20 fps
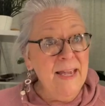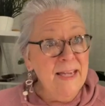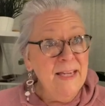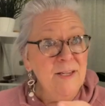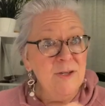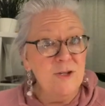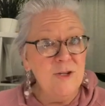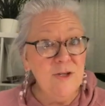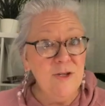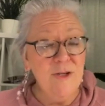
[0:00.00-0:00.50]

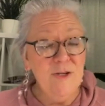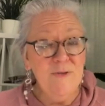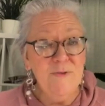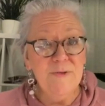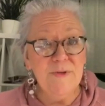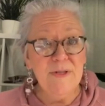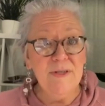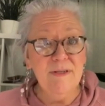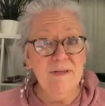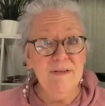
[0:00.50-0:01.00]
And you can
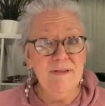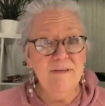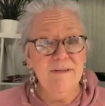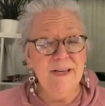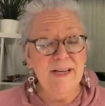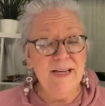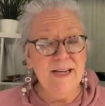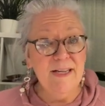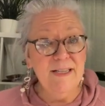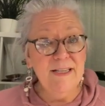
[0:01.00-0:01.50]
use that
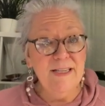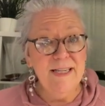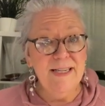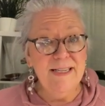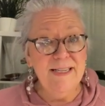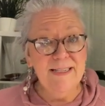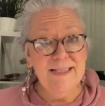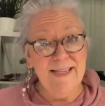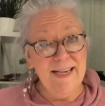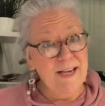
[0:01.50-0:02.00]
holiday
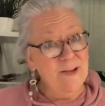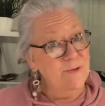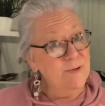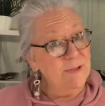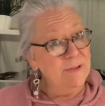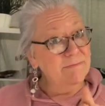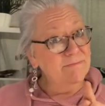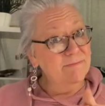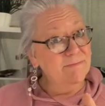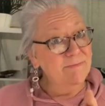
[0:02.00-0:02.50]

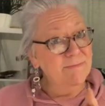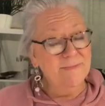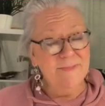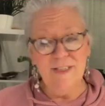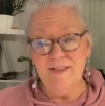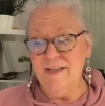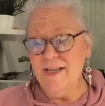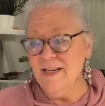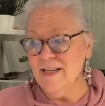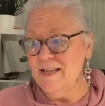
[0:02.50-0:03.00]
discount
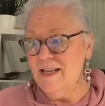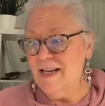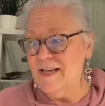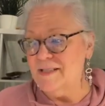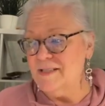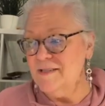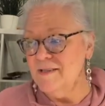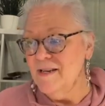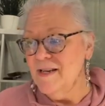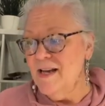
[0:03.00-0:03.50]
on that
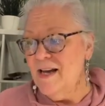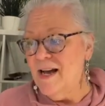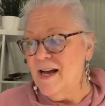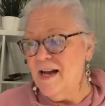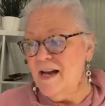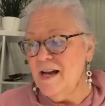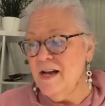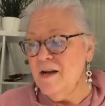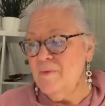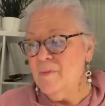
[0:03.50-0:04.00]
class.
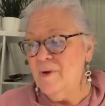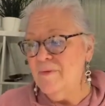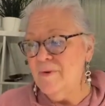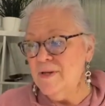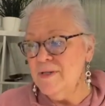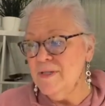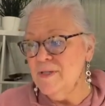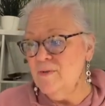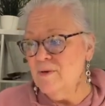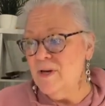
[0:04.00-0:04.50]
We've
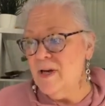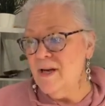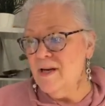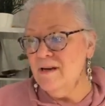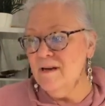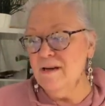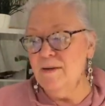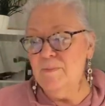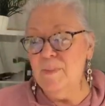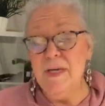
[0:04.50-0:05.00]
also
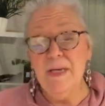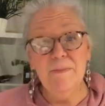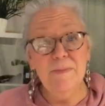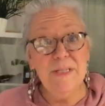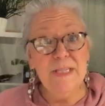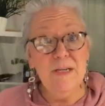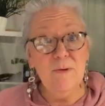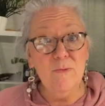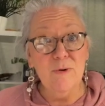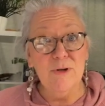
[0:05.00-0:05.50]
got a
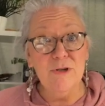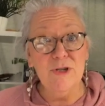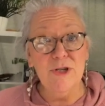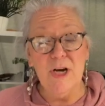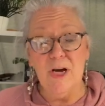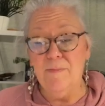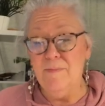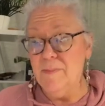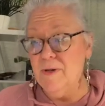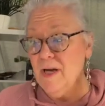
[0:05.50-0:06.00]
PMC
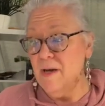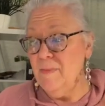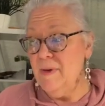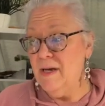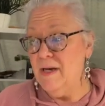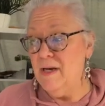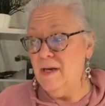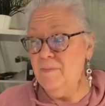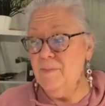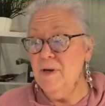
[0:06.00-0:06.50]
workshop
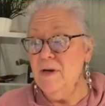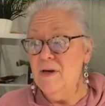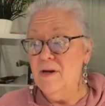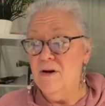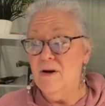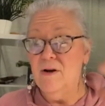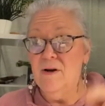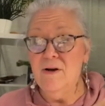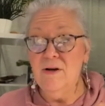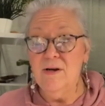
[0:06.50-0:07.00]
coming up
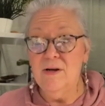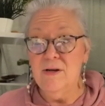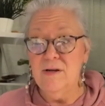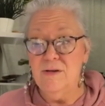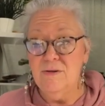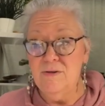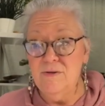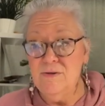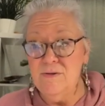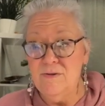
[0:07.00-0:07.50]

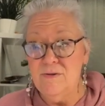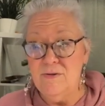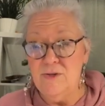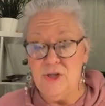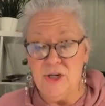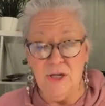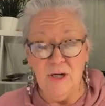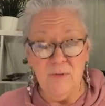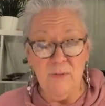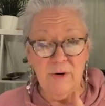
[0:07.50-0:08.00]
on
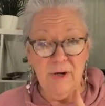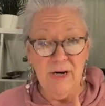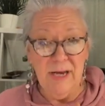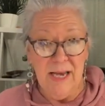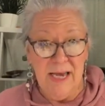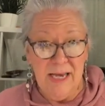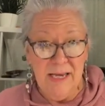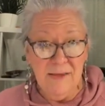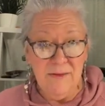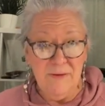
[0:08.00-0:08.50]
January
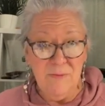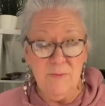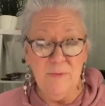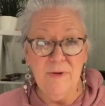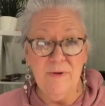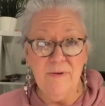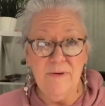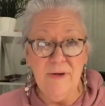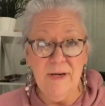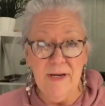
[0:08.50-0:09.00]
8th
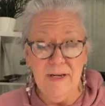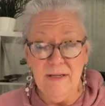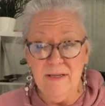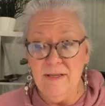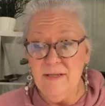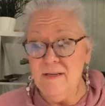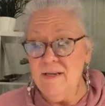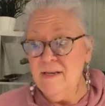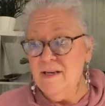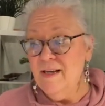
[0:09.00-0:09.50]
with
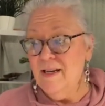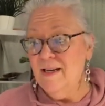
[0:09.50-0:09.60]
Helen.